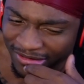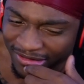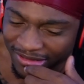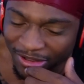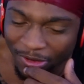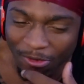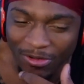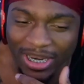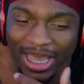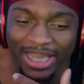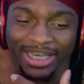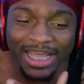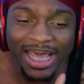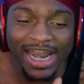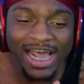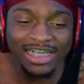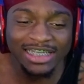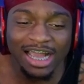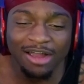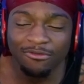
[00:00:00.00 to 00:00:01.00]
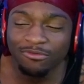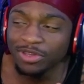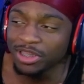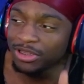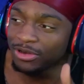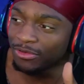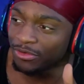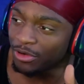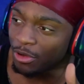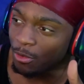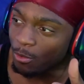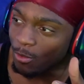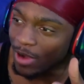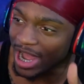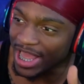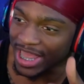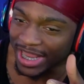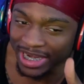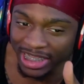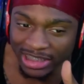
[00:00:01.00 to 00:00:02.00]
Yo, like that ass, I really don't know
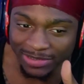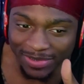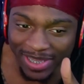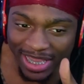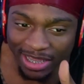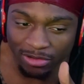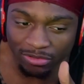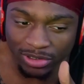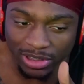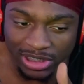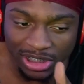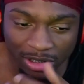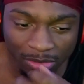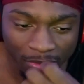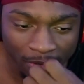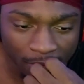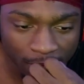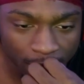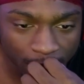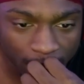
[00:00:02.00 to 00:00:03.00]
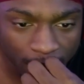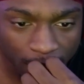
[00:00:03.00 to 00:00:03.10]
why y'all niggas be hating on this nigga, bro.